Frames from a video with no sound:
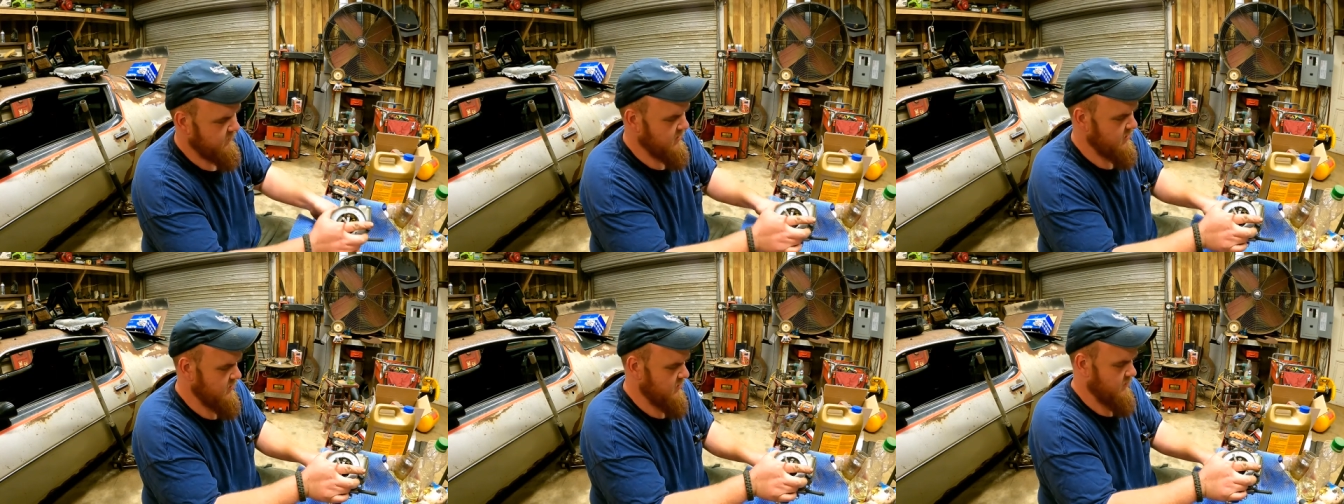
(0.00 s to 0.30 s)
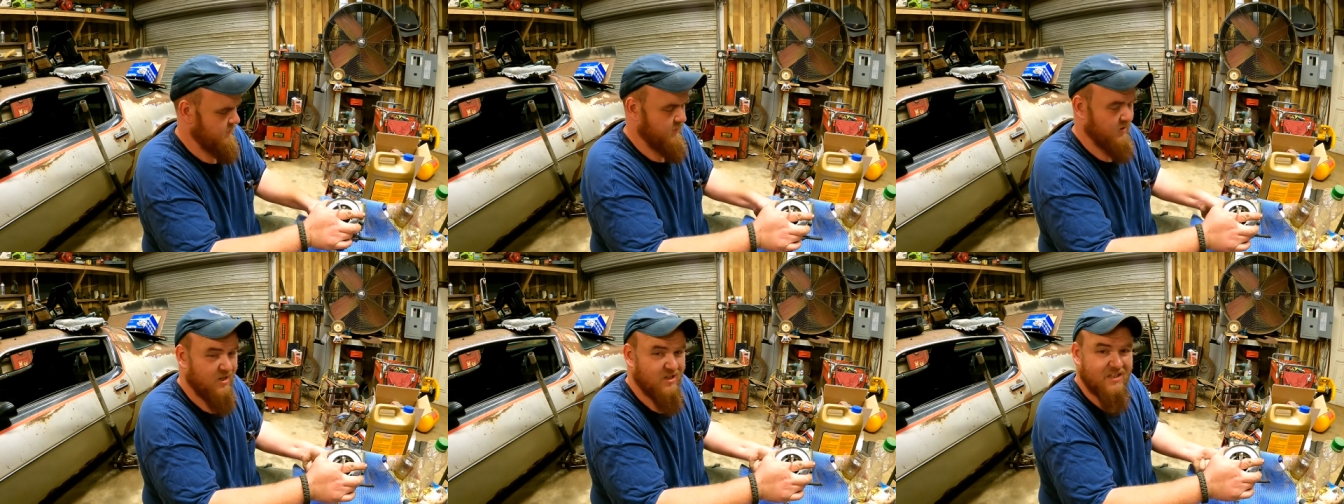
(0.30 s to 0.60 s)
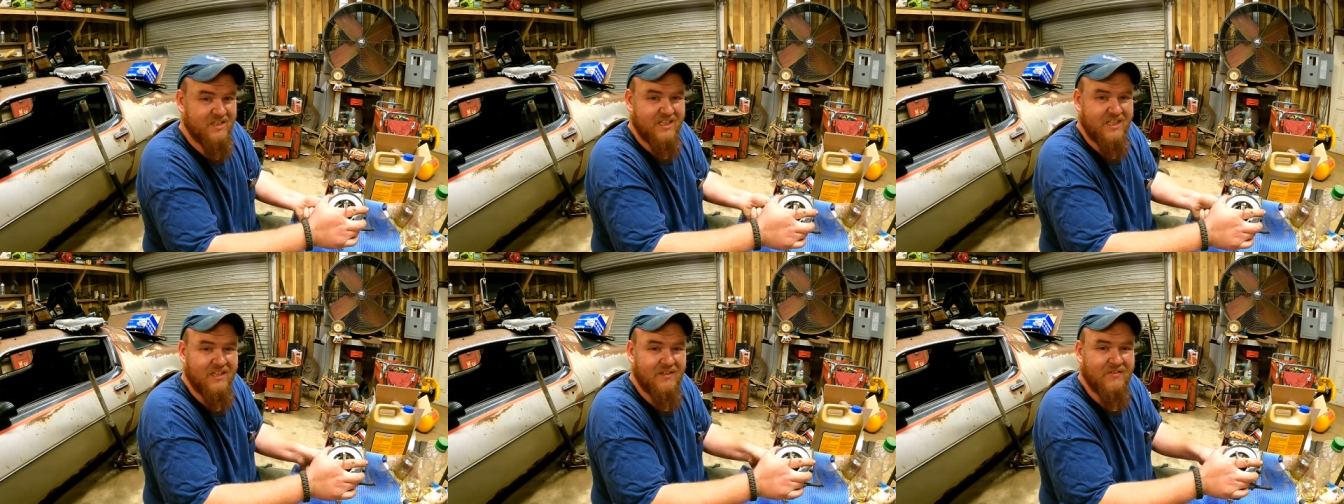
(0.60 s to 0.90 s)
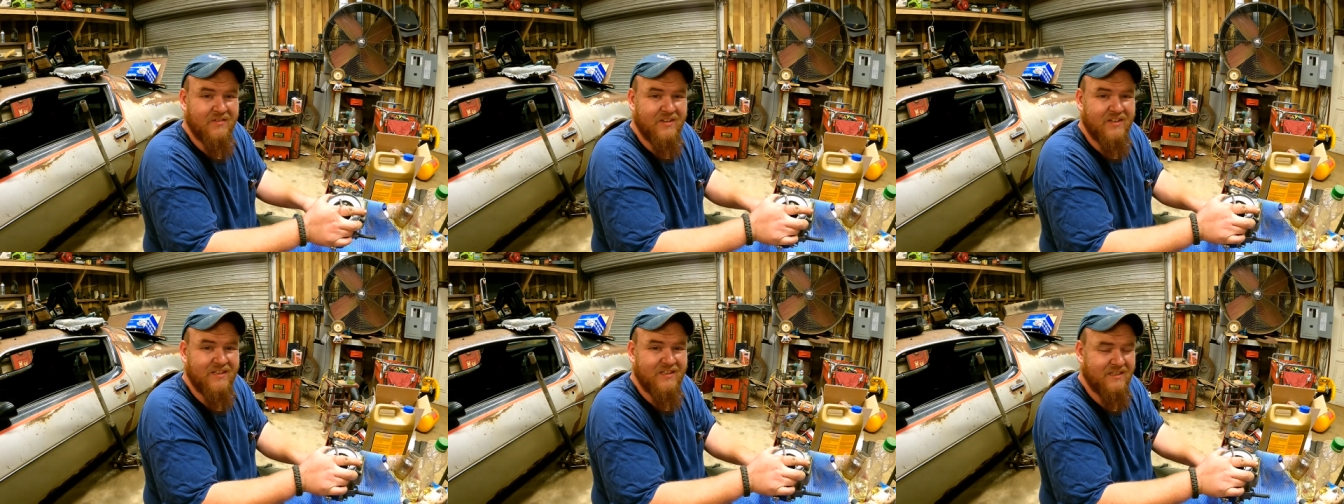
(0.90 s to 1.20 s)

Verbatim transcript: be a positive.